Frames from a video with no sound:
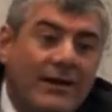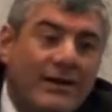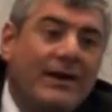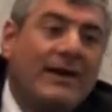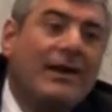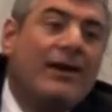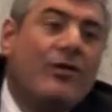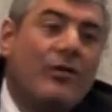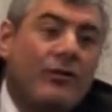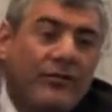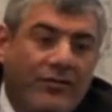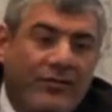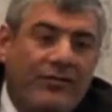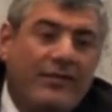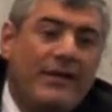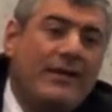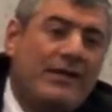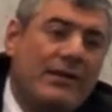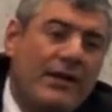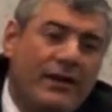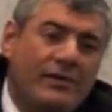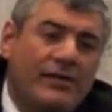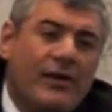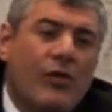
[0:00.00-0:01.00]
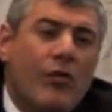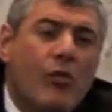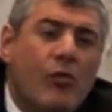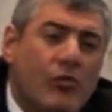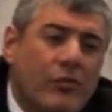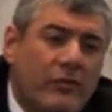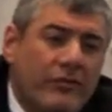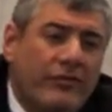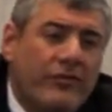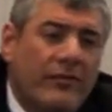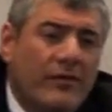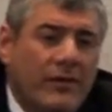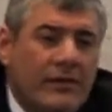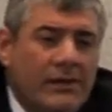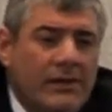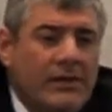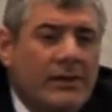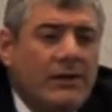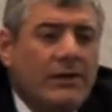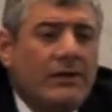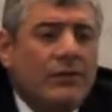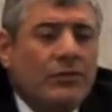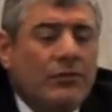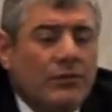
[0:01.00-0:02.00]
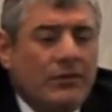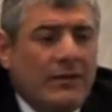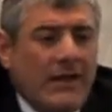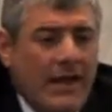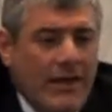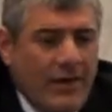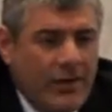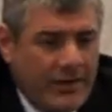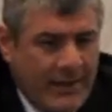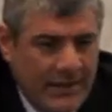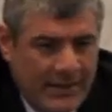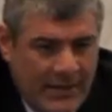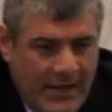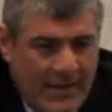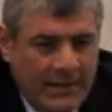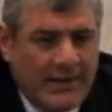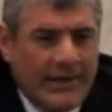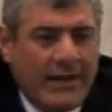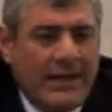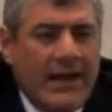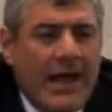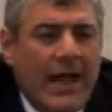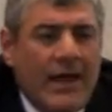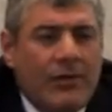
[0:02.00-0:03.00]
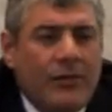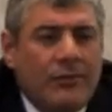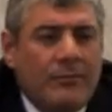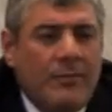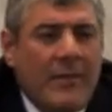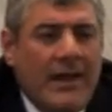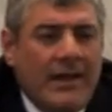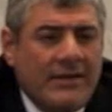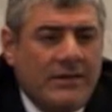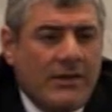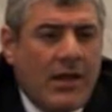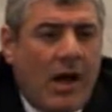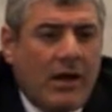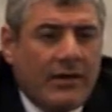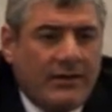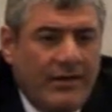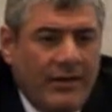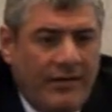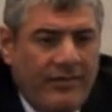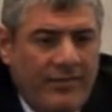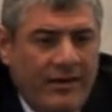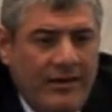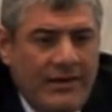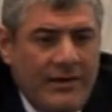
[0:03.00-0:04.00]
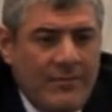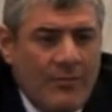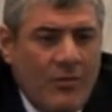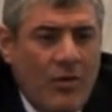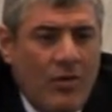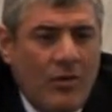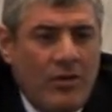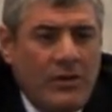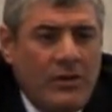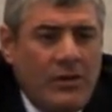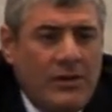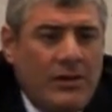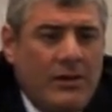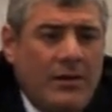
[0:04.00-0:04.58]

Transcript: reconsider the rules. Today you cannot rely on men doctors anymore.